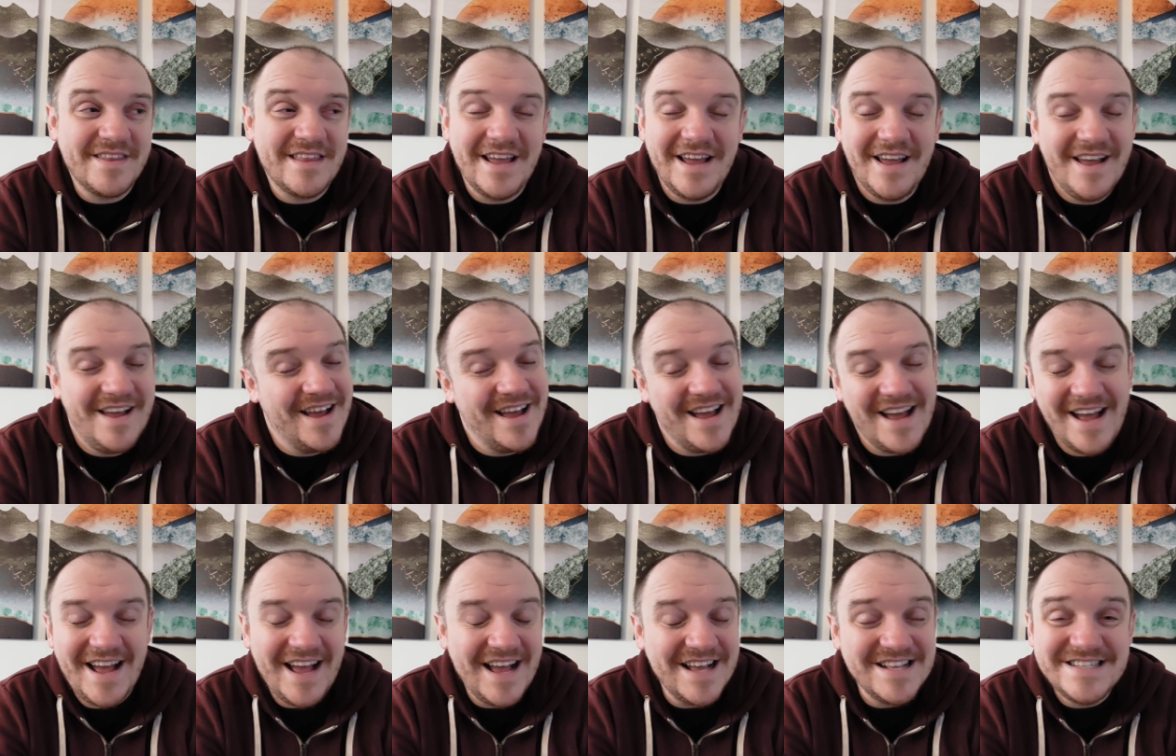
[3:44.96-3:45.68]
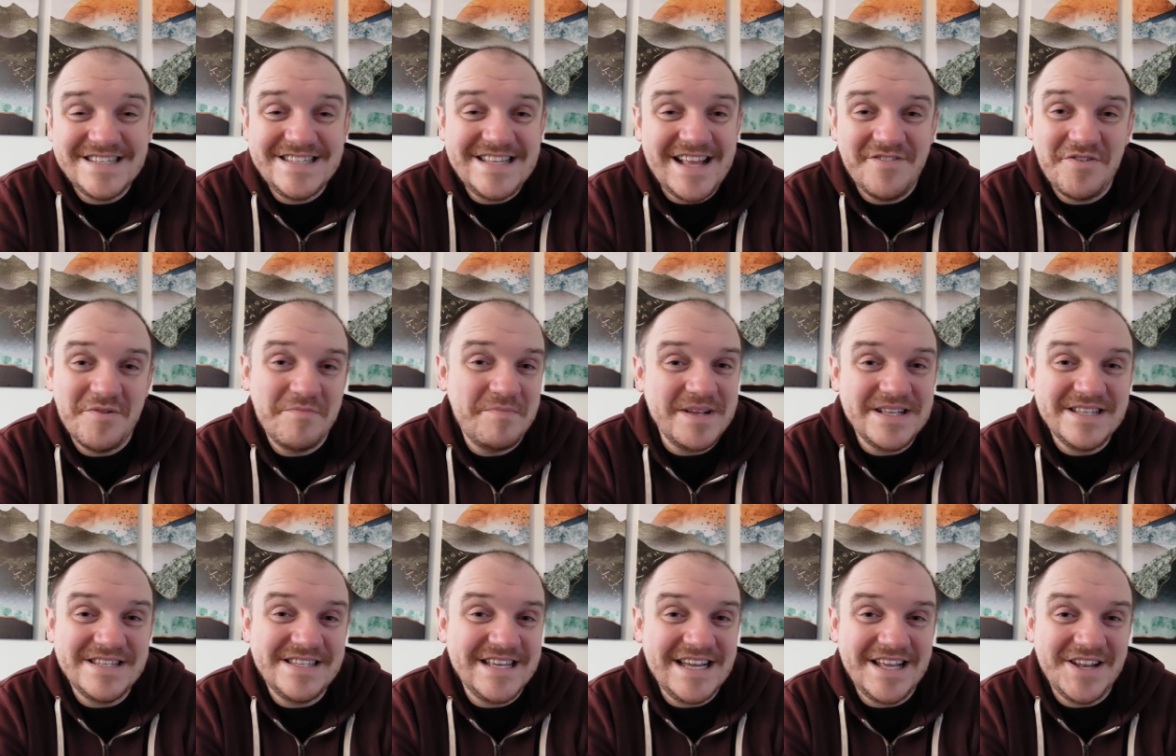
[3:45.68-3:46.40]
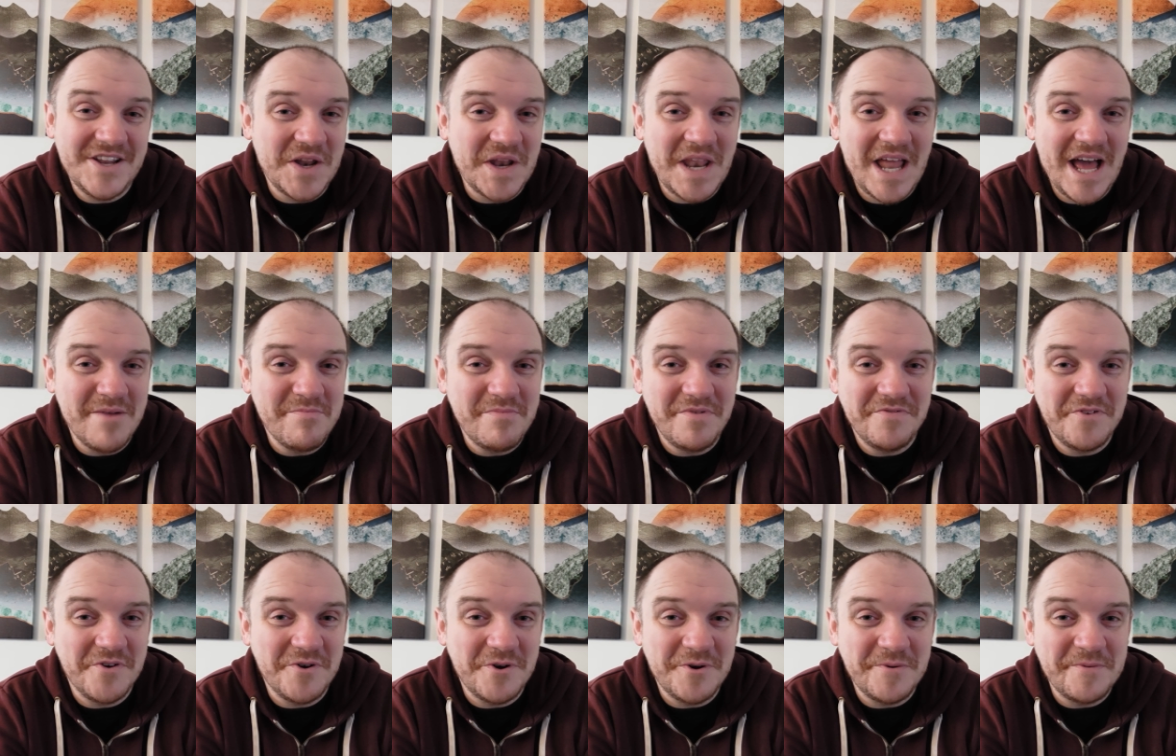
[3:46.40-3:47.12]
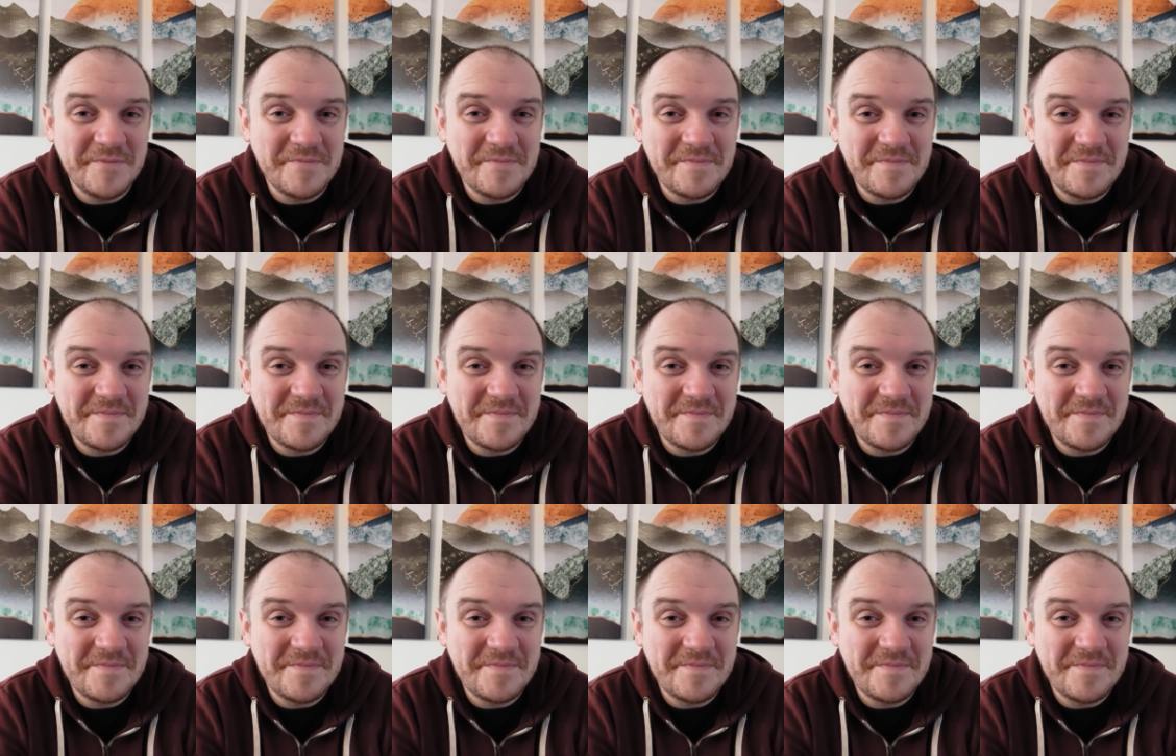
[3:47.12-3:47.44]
that has never been seen online before.